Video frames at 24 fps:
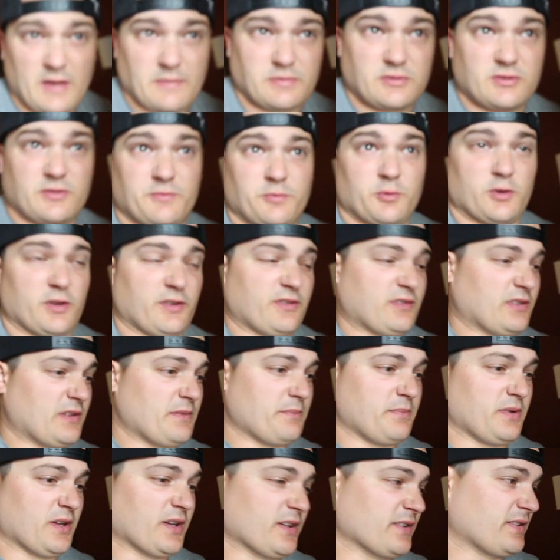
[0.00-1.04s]
option's pretty
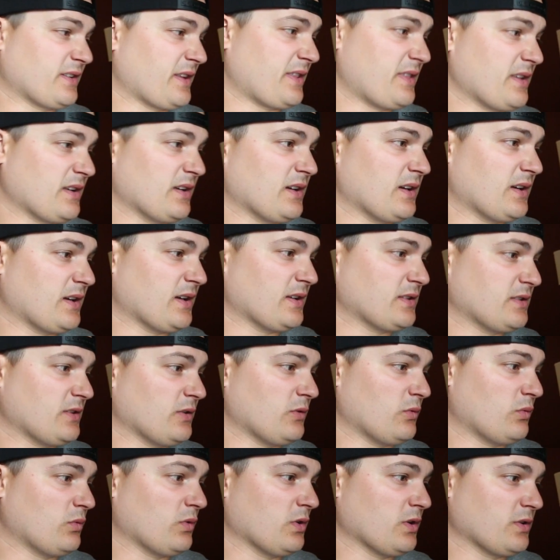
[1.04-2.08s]
slim pickings. I think I got
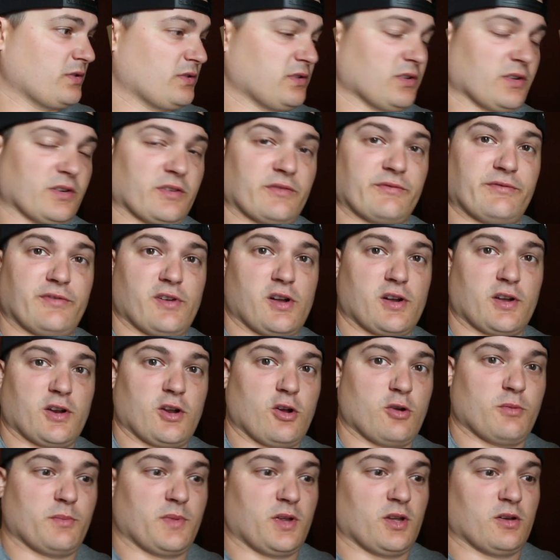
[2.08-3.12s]
the worst looking fucking
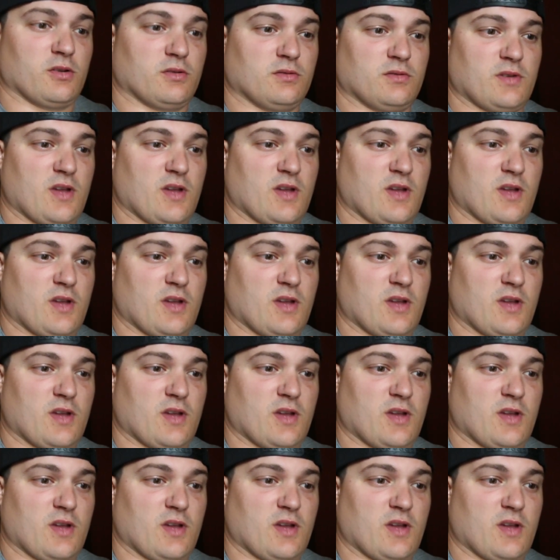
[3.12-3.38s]
oatmeal